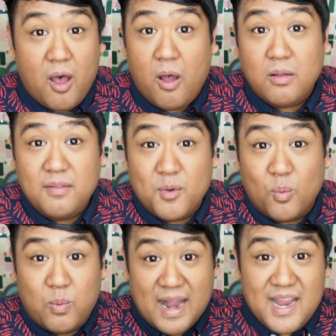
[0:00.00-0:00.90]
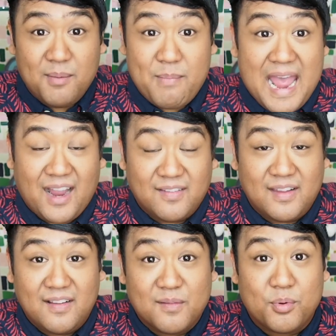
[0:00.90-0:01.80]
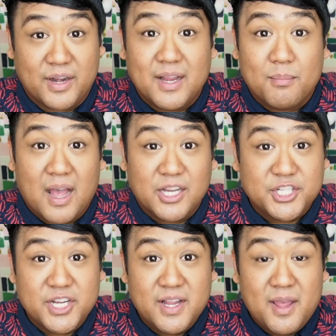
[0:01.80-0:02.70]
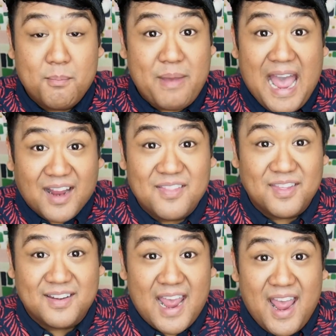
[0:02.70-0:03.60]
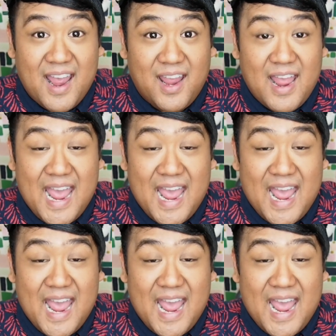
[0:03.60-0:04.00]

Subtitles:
all of the wedding magazines pretty much back in the day.